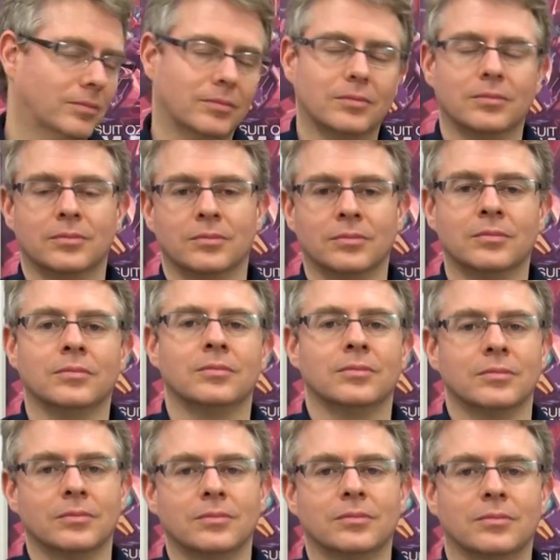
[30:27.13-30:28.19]

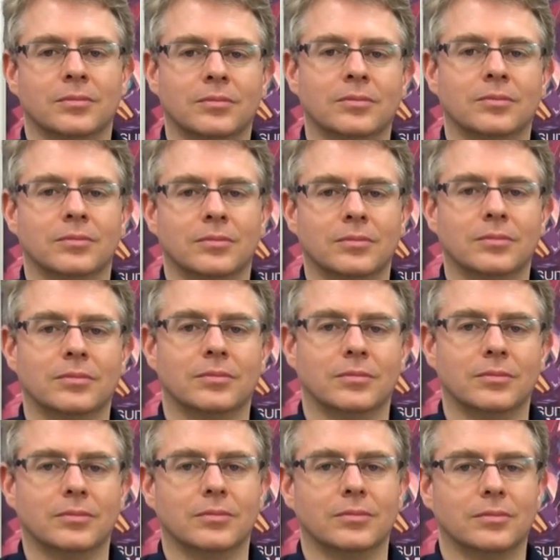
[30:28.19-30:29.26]

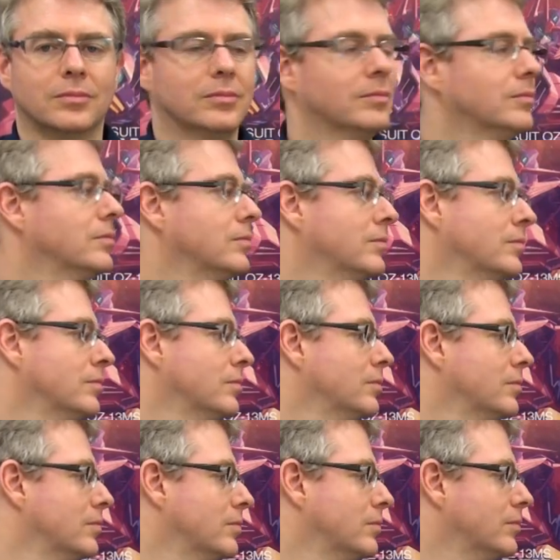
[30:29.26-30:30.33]

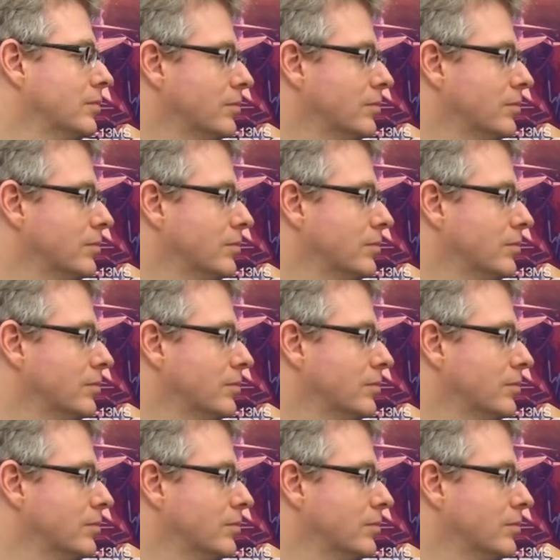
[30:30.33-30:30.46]
This person isn't speaking.